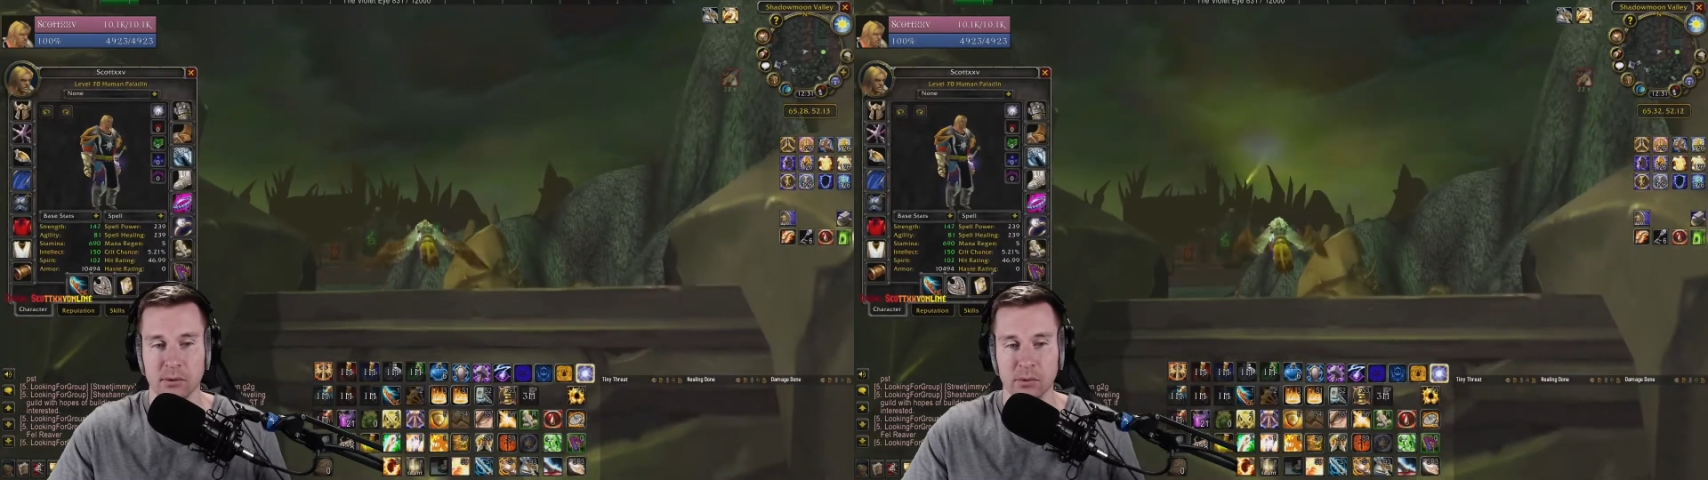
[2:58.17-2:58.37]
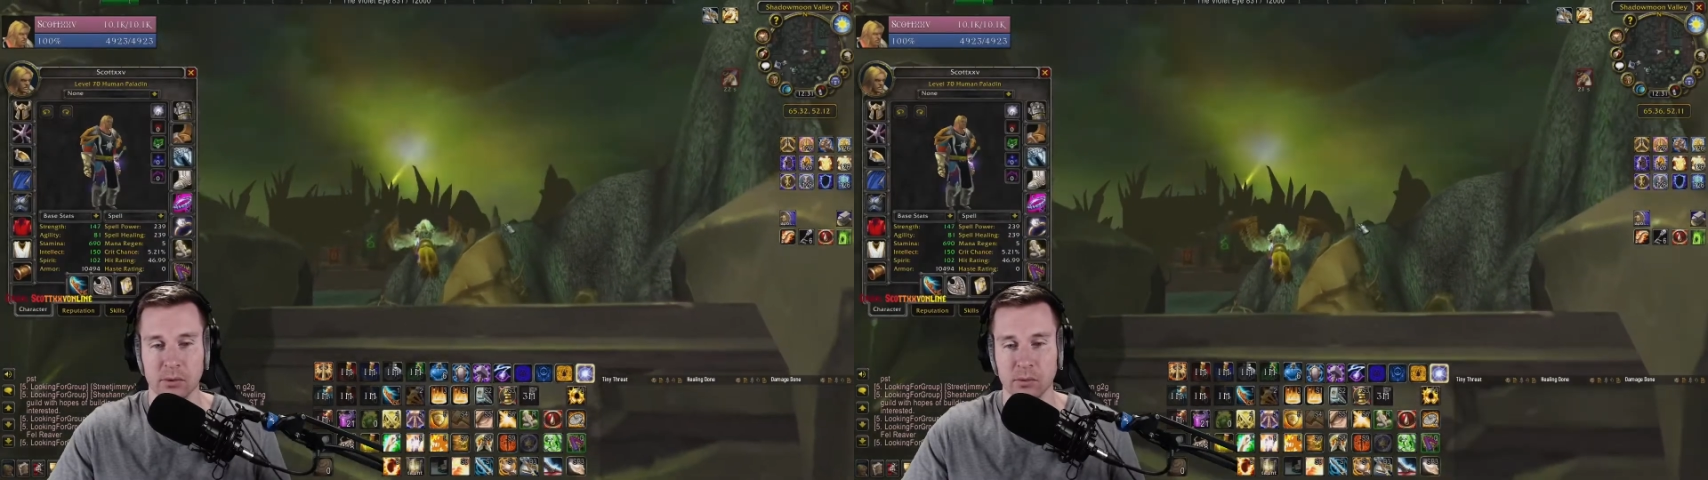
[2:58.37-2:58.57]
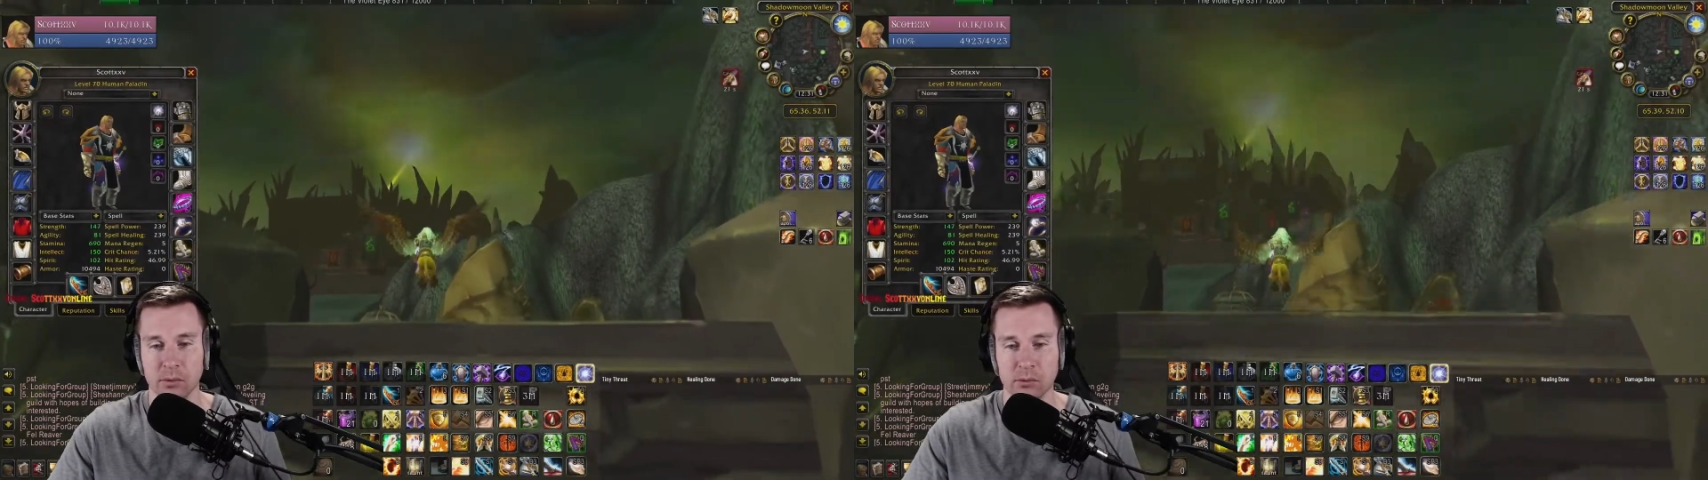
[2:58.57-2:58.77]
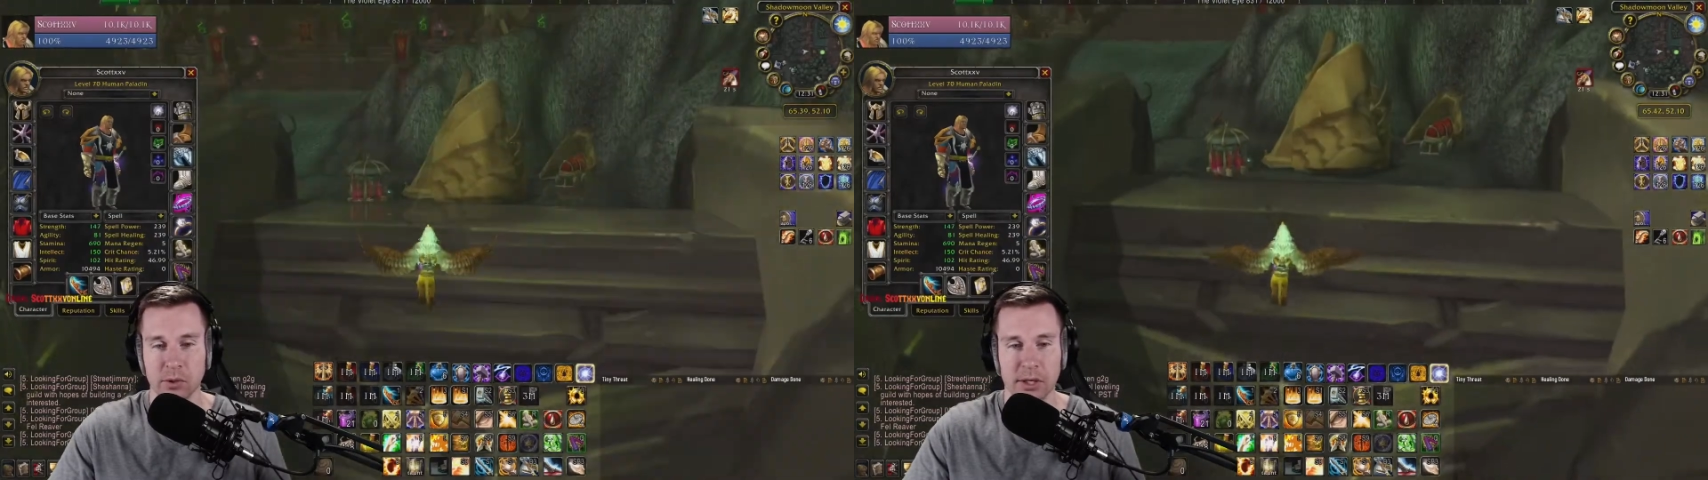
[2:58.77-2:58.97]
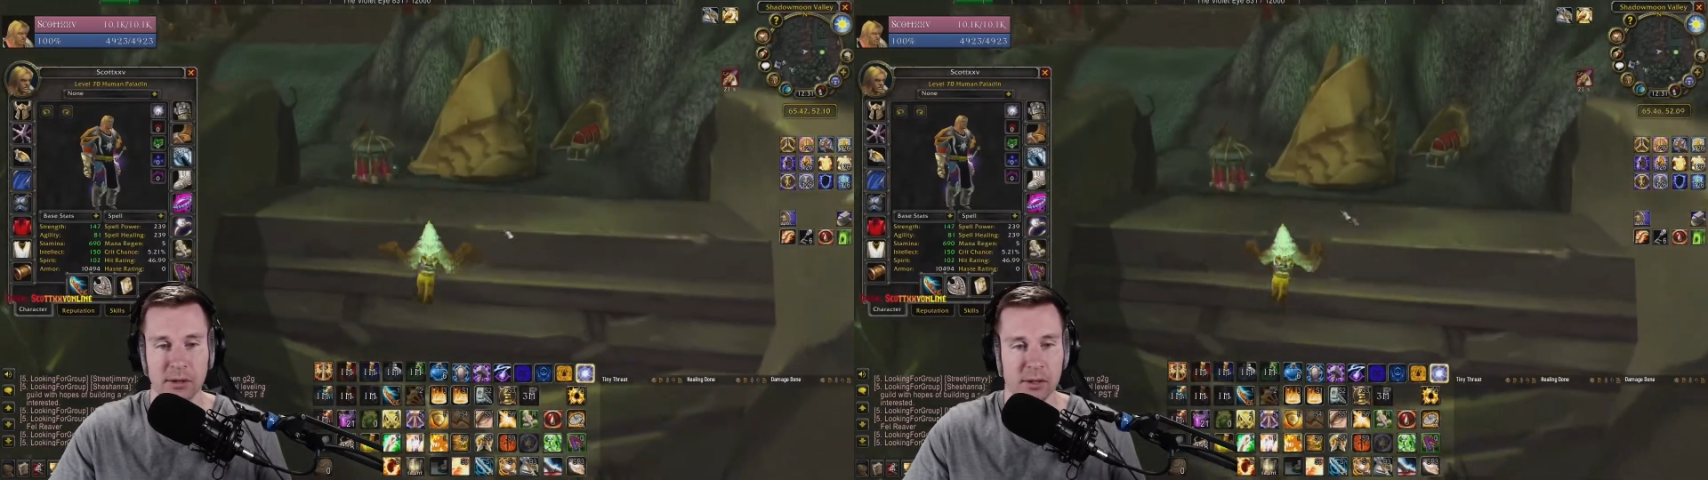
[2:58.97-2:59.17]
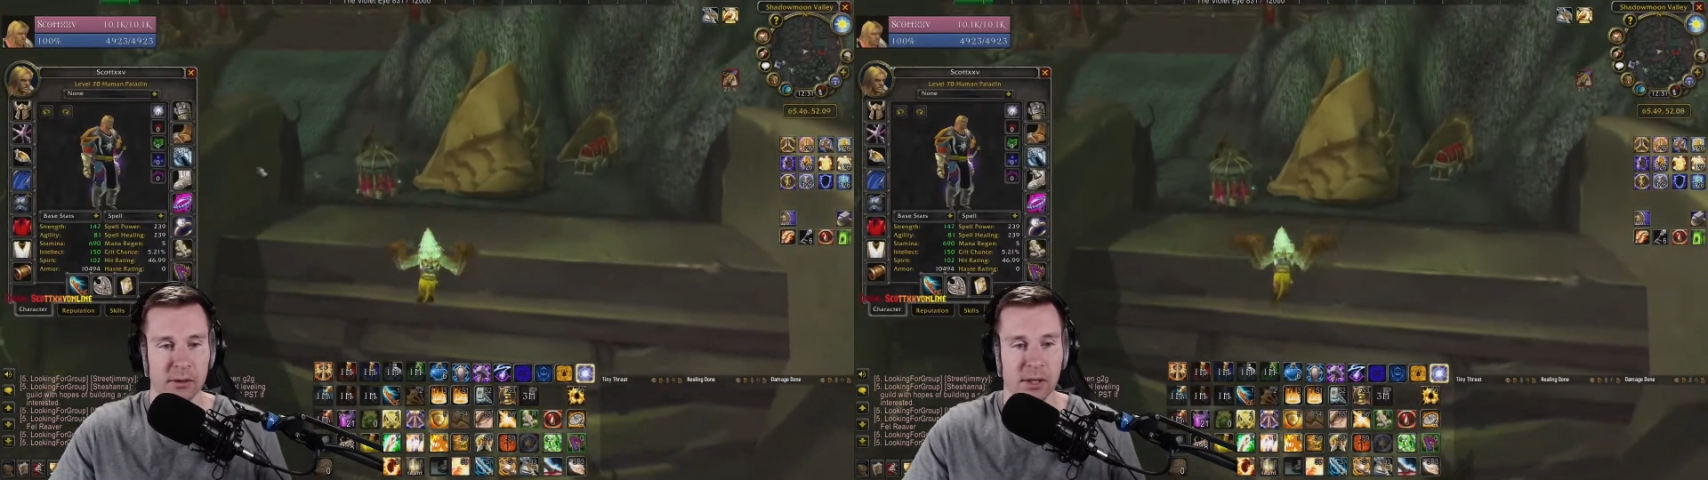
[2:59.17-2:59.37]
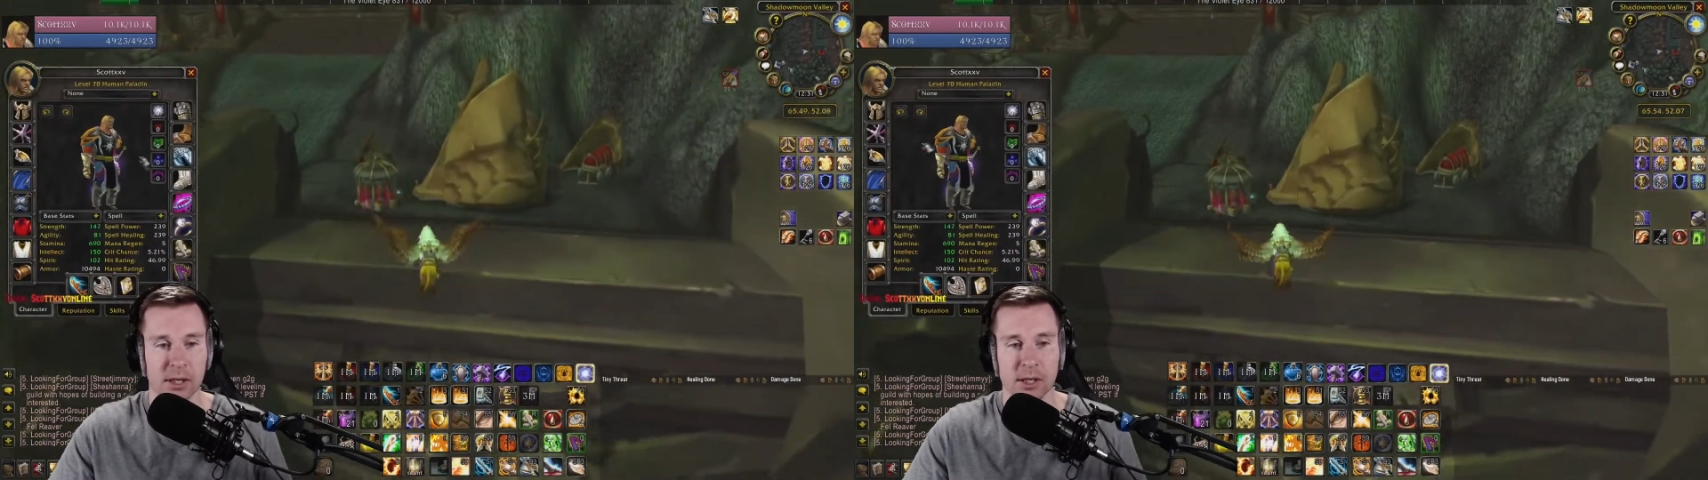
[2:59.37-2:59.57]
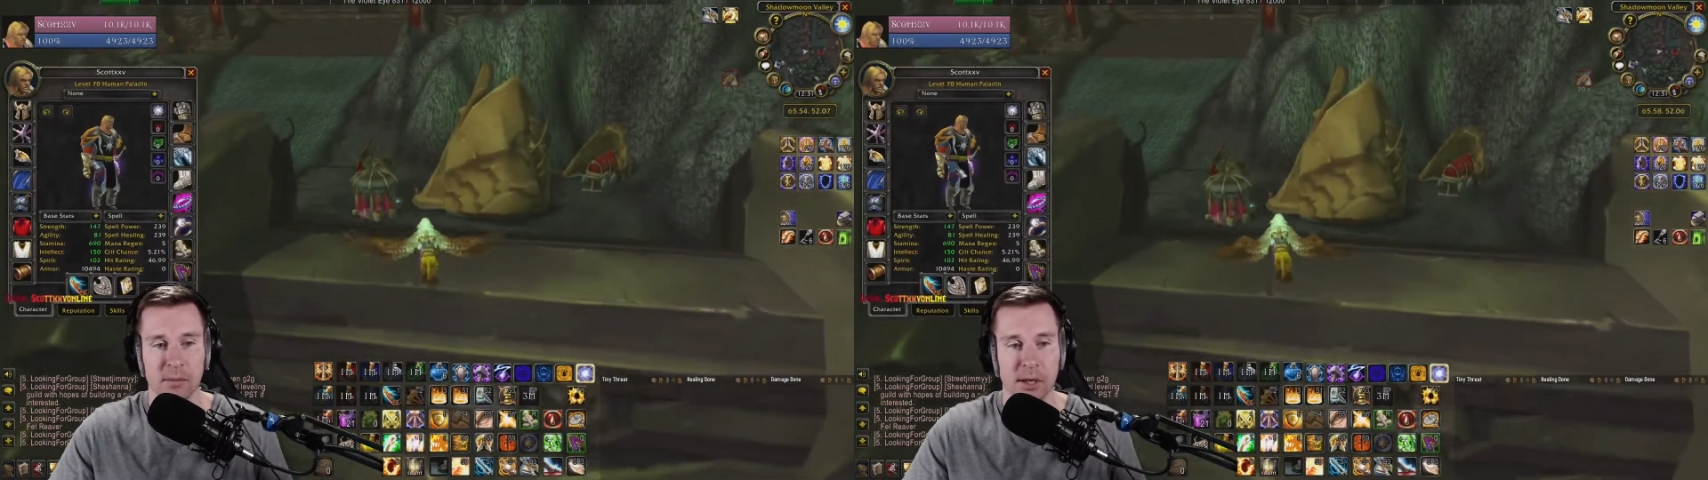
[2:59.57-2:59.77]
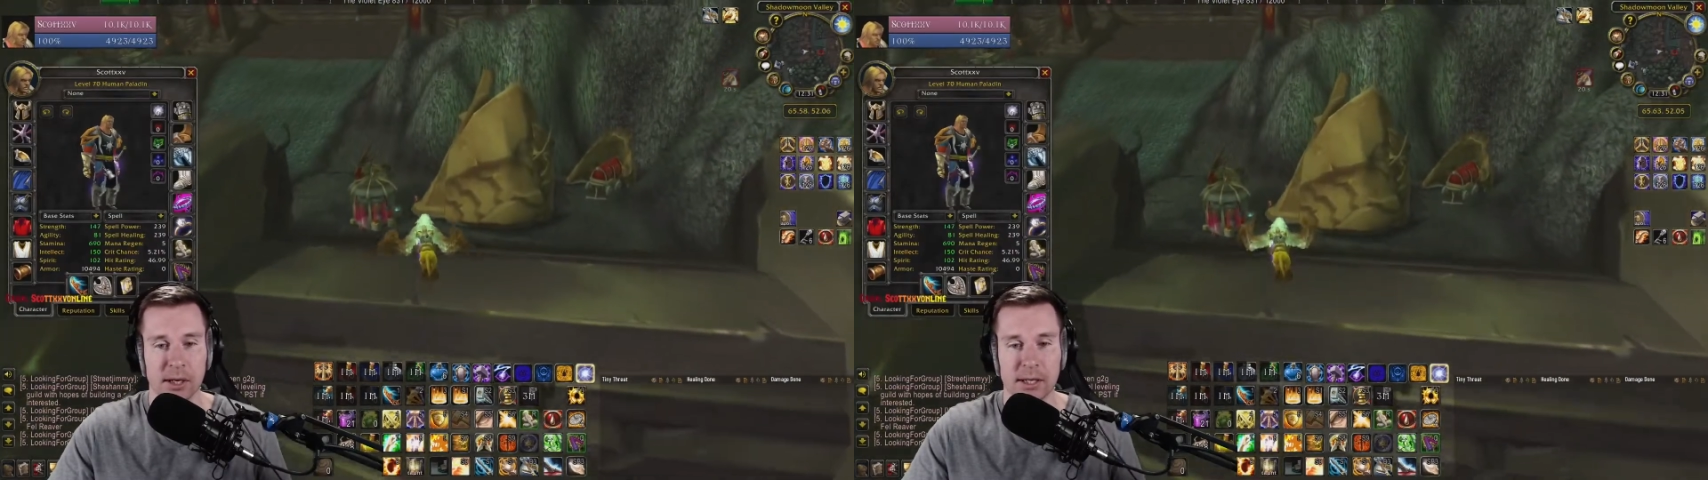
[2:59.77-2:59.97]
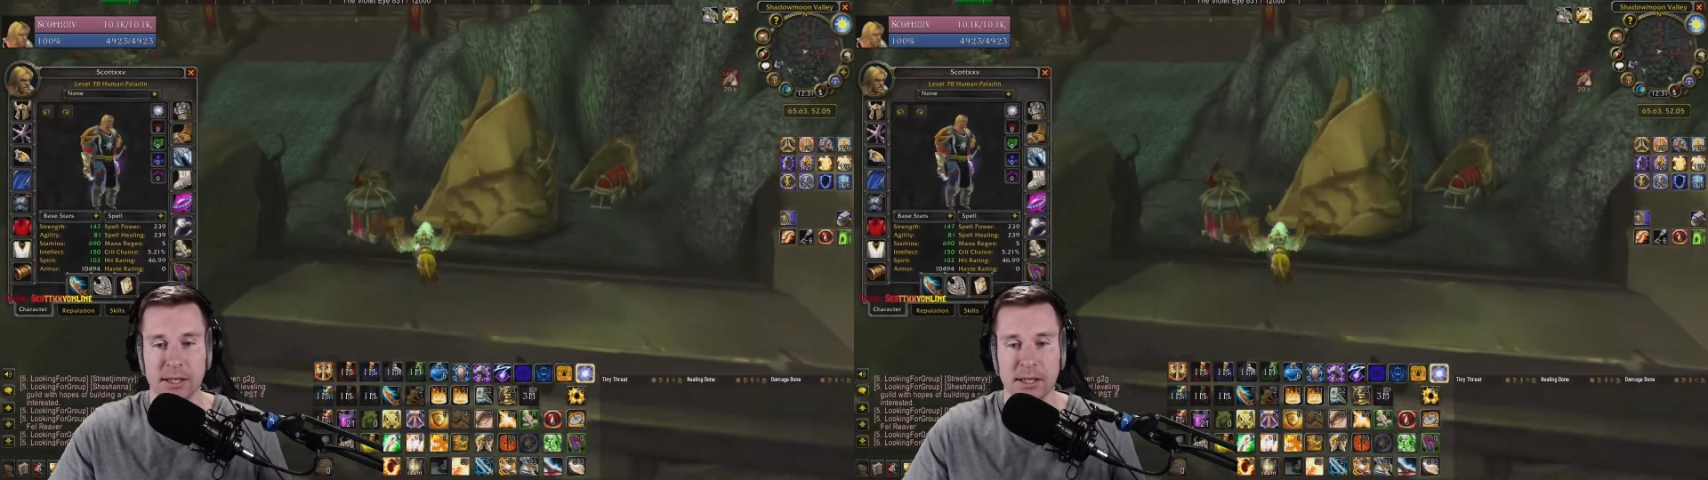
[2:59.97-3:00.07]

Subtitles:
We're getting there. My